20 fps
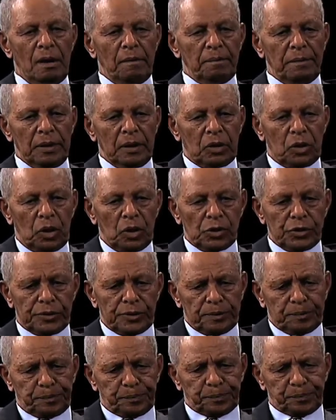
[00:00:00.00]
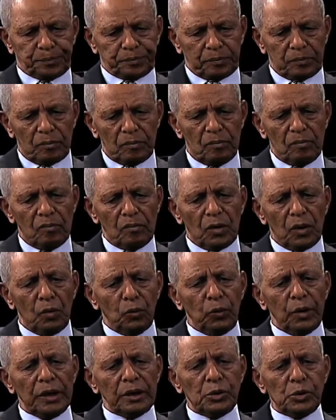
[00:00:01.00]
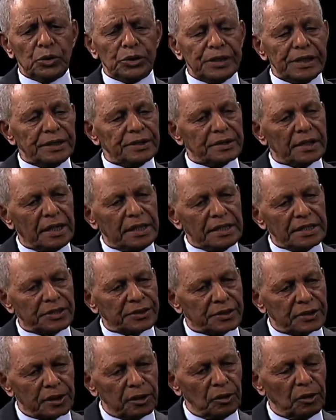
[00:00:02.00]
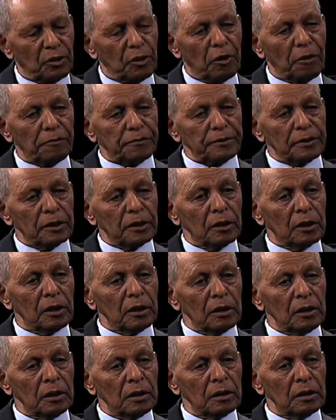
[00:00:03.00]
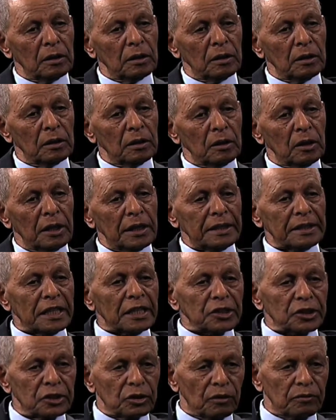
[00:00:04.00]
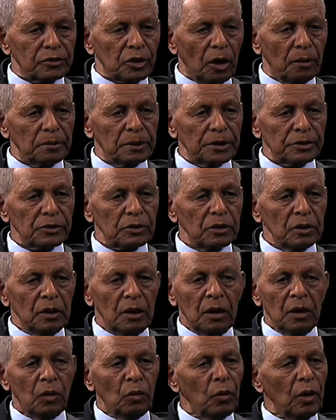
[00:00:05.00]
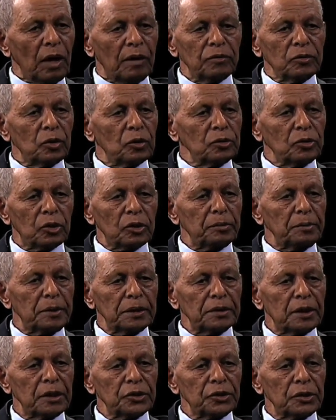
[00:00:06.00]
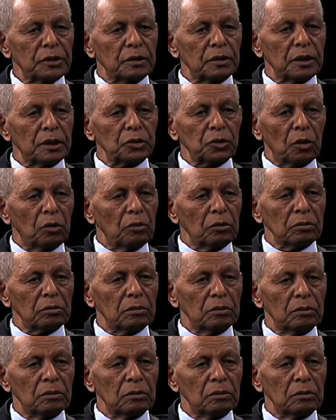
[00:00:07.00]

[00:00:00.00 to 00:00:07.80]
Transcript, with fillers: Because when you see the history of the erection of the obelisk, we have no documentation at all.